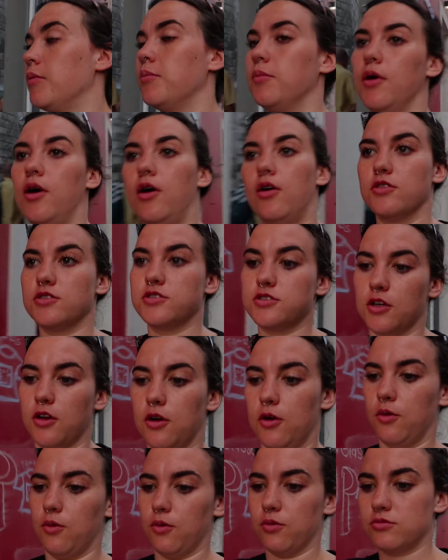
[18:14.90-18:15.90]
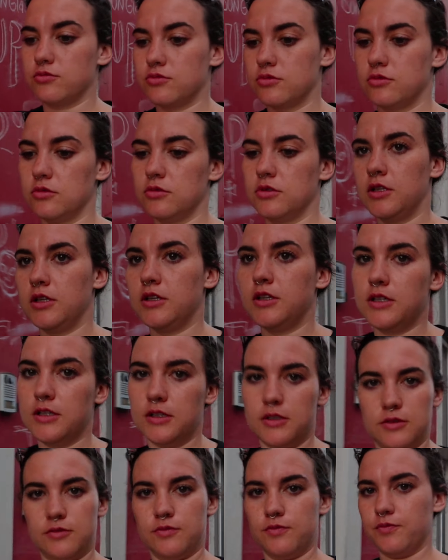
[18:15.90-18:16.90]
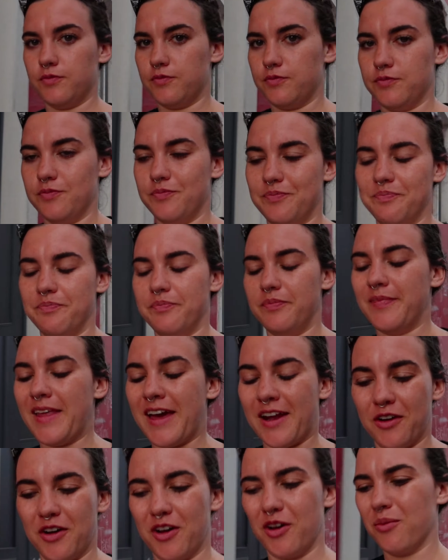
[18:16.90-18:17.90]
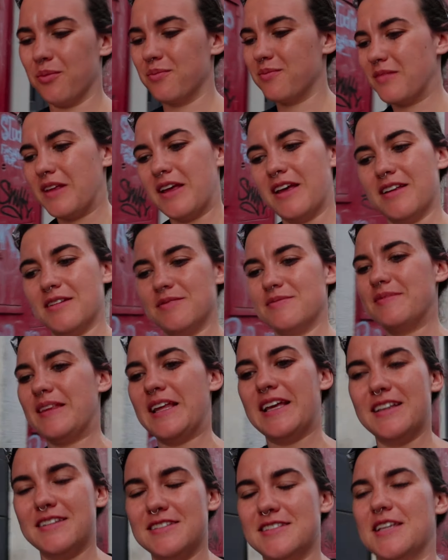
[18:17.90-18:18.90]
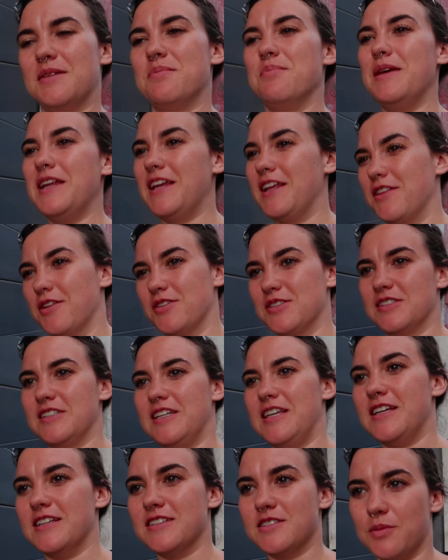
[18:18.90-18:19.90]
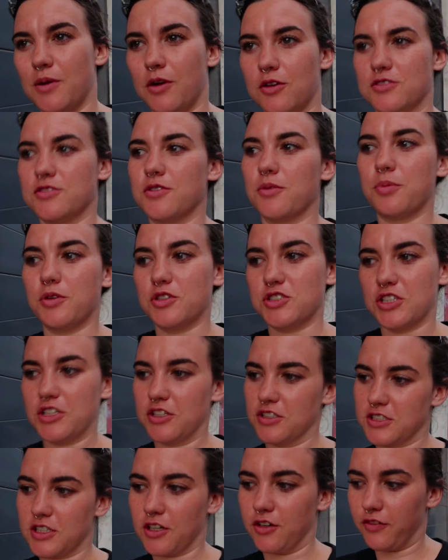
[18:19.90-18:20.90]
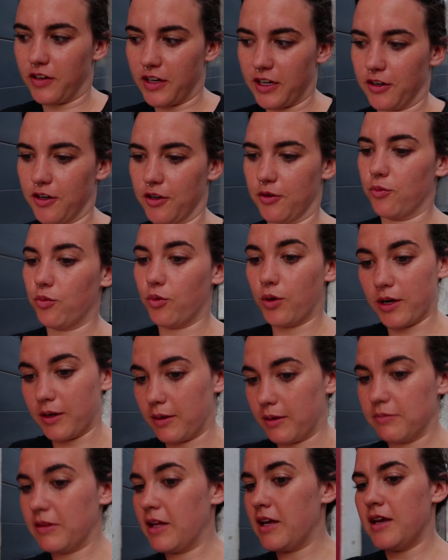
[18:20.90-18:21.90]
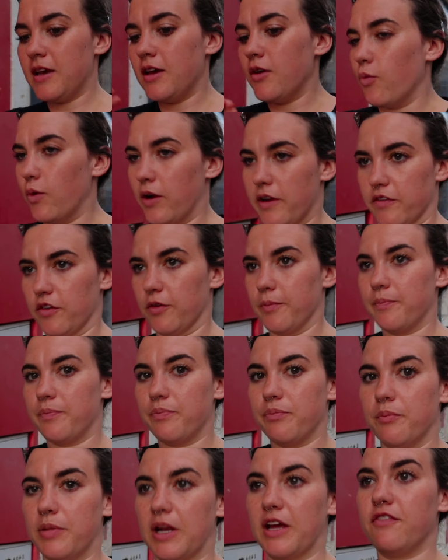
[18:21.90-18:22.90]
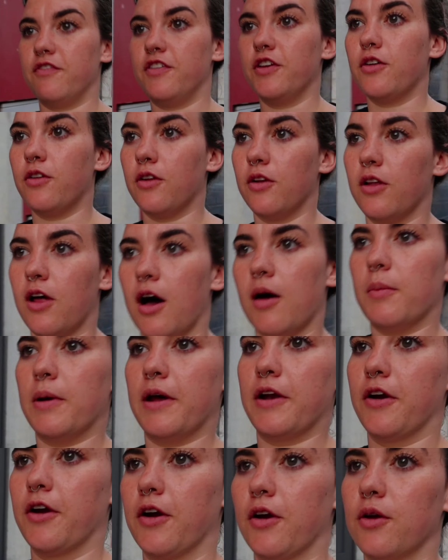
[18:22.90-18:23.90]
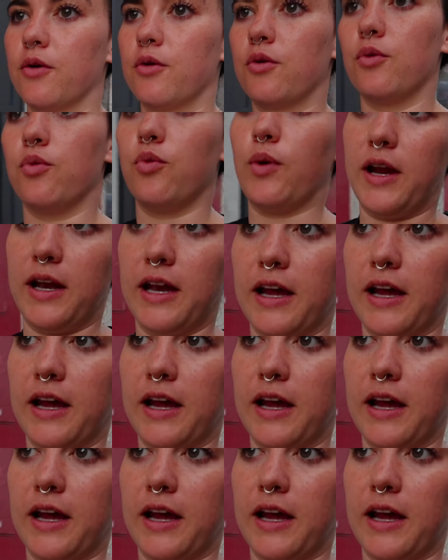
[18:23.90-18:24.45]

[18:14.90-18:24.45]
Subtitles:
but also, I don't know, it's like meeting those needs, but also pushing yourself, I don't know, whatever. But I feel a lot better right